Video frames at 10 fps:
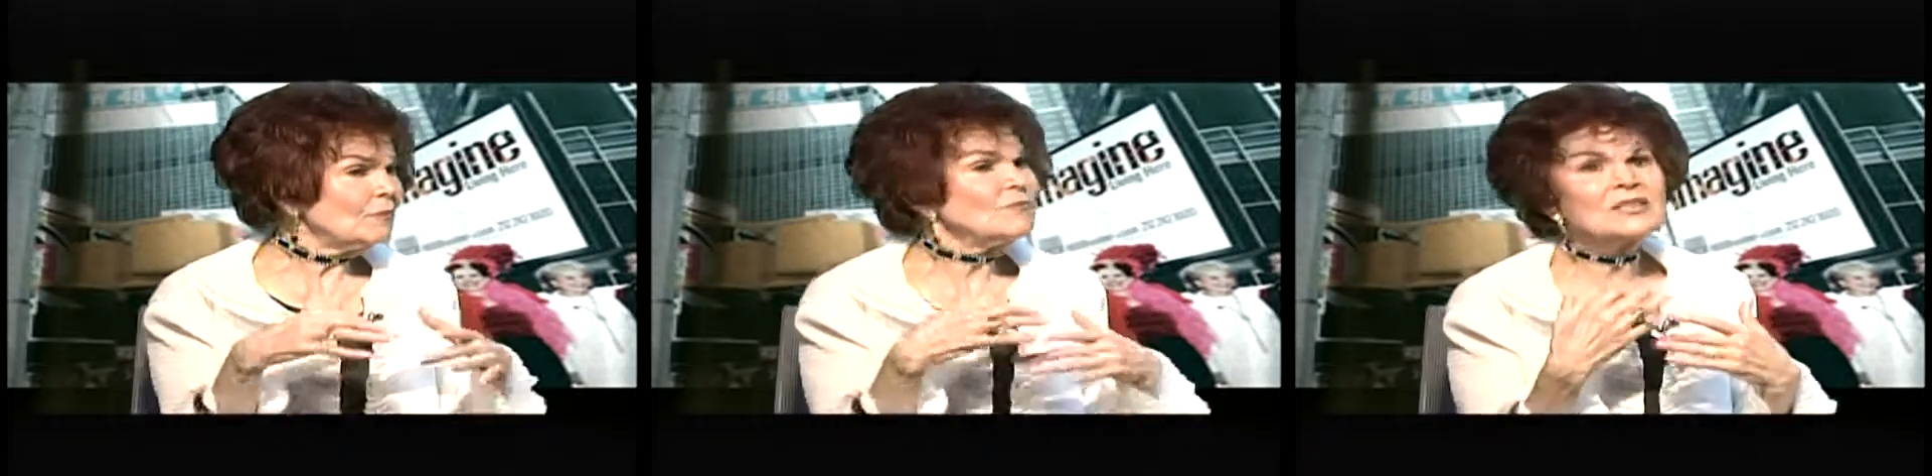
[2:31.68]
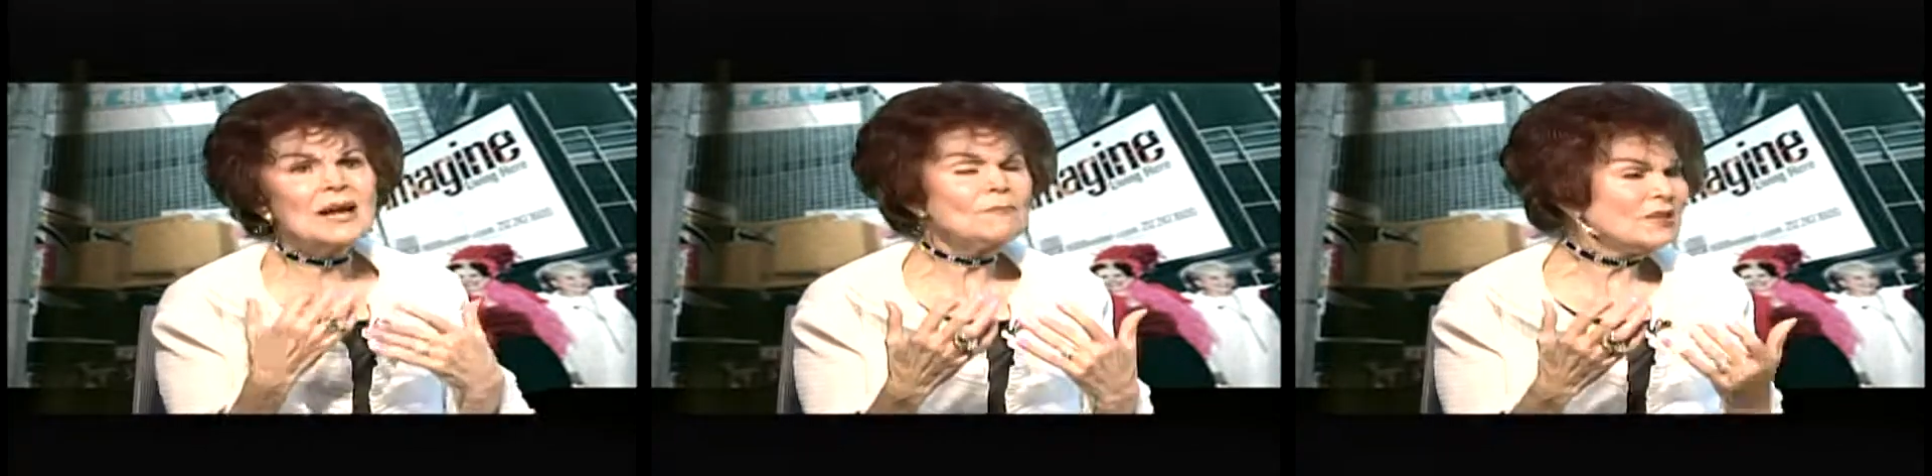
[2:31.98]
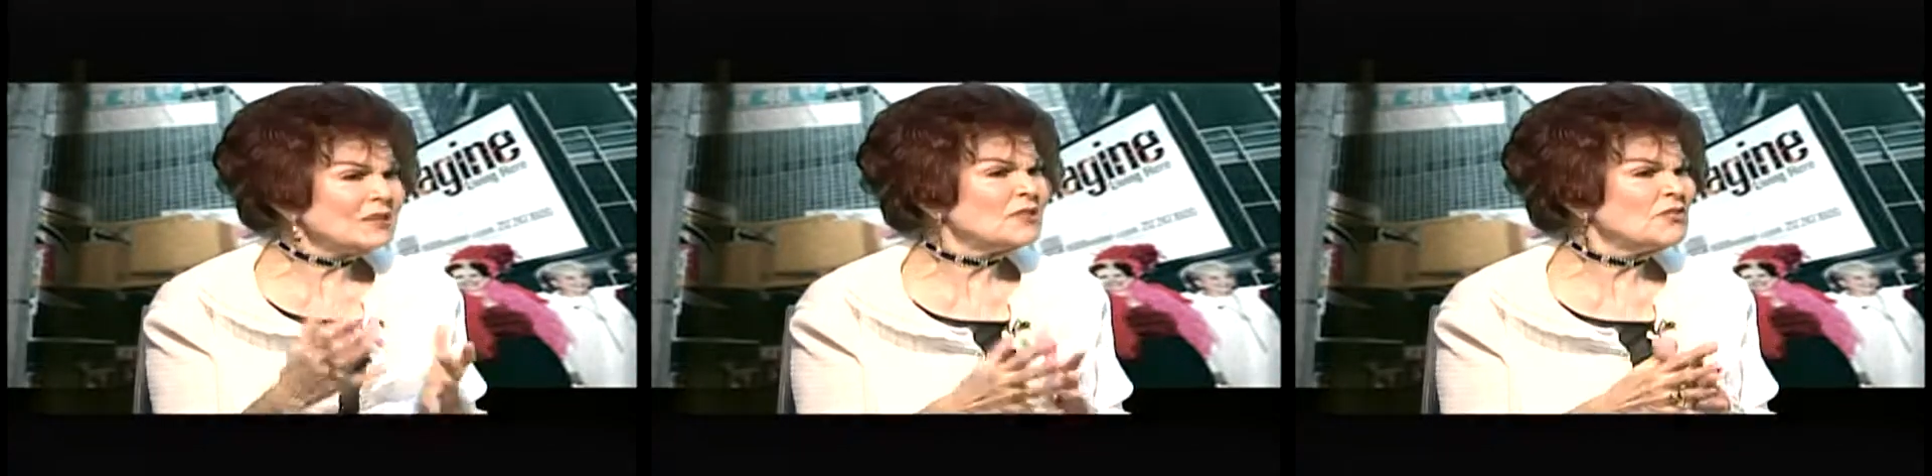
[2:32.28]

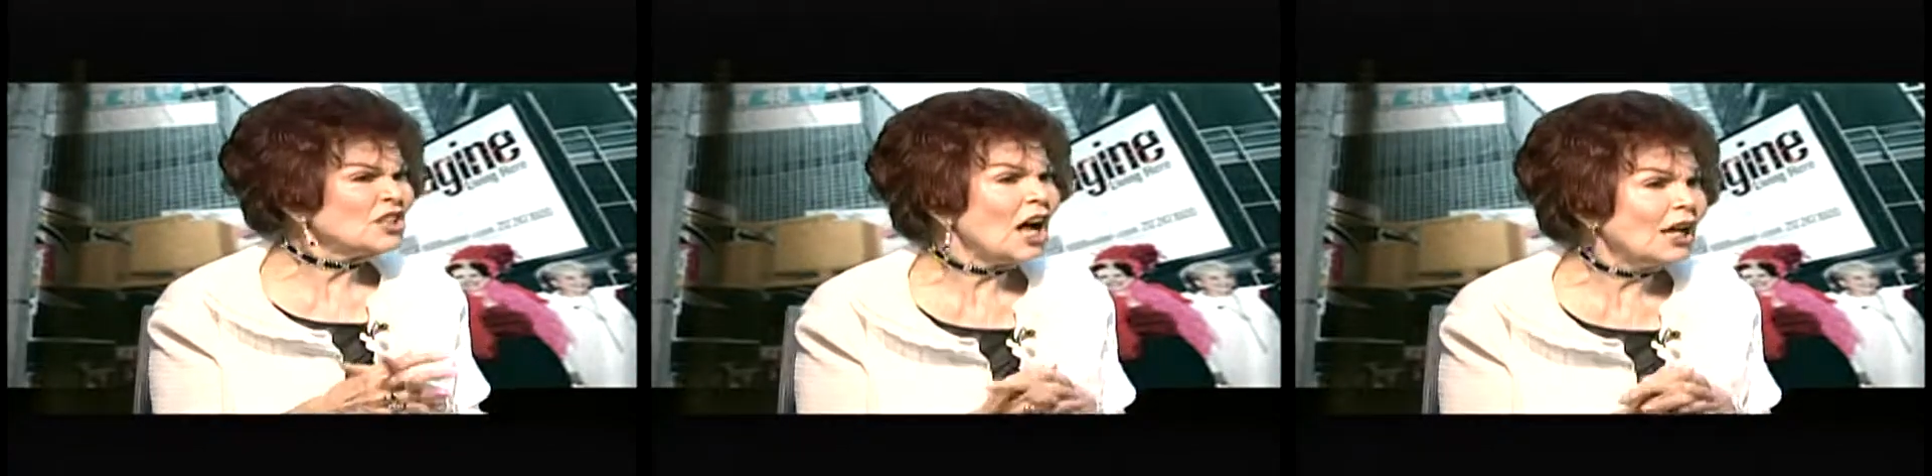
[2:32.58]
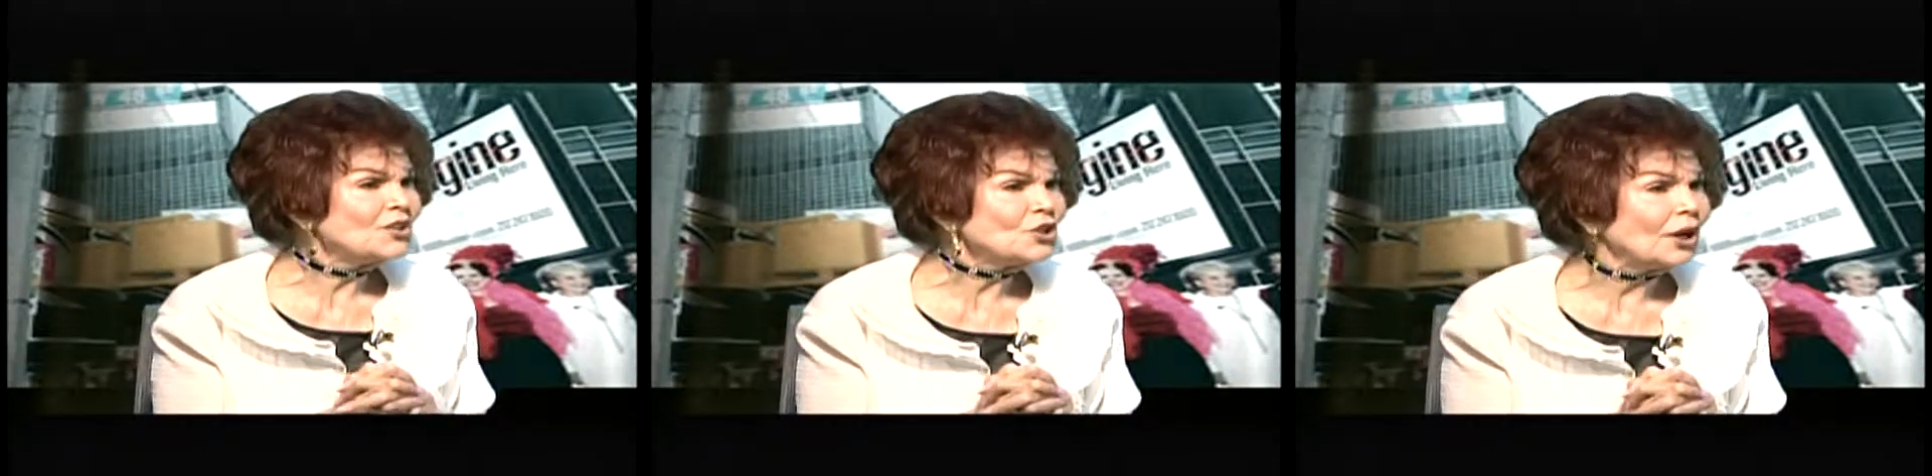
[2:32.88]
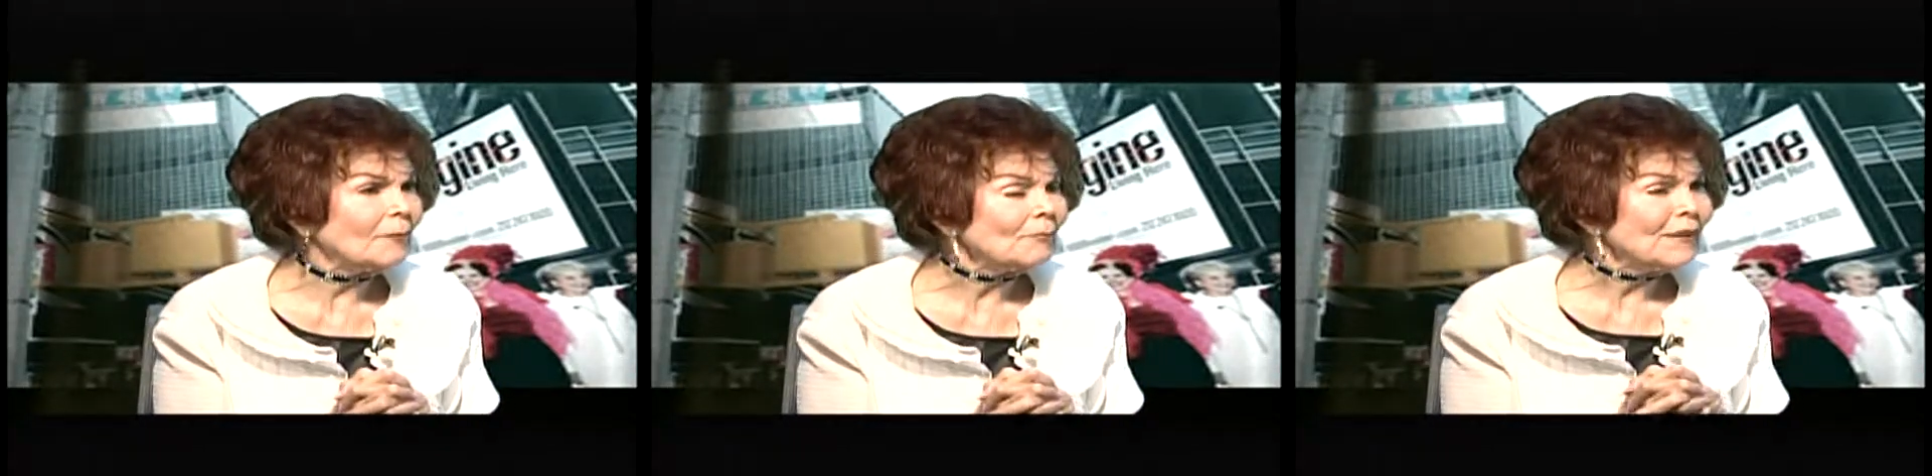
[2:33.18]
subjects of geology